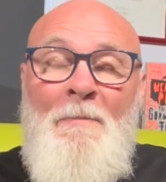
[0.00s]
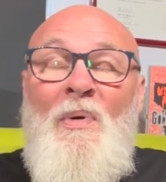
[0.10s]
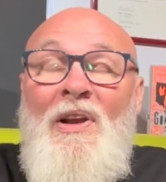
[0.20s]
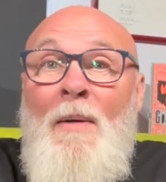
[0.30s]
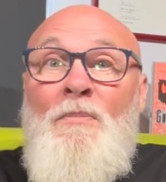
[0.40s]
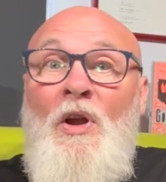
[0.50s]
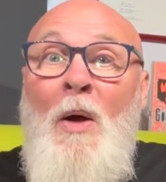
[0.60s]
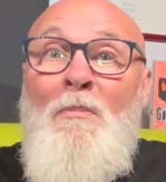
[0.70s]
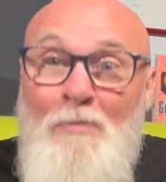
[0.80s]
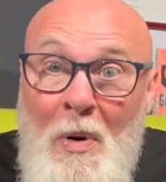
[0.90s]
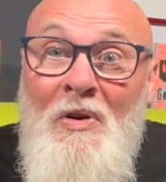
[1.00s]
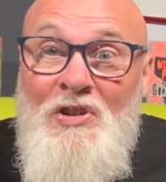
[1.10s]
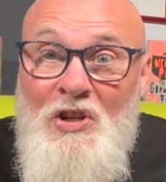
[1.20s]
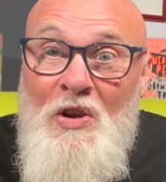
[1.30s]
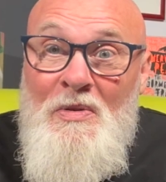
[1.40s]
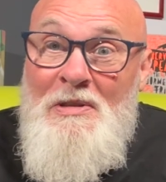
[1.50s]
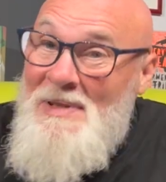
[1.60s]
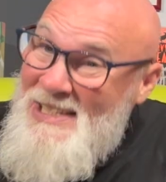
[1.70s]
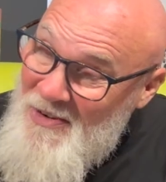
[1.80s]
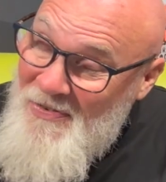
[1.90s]
When I'm not on BookTube
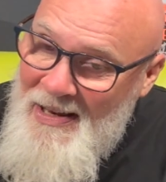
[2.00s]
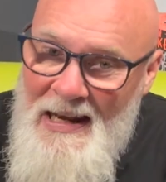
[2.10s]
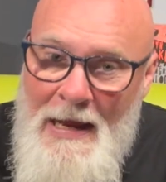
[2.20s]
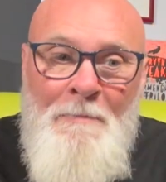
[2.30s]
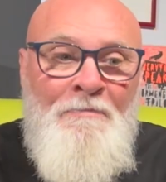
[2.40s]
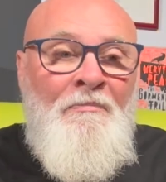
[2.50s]
specifically,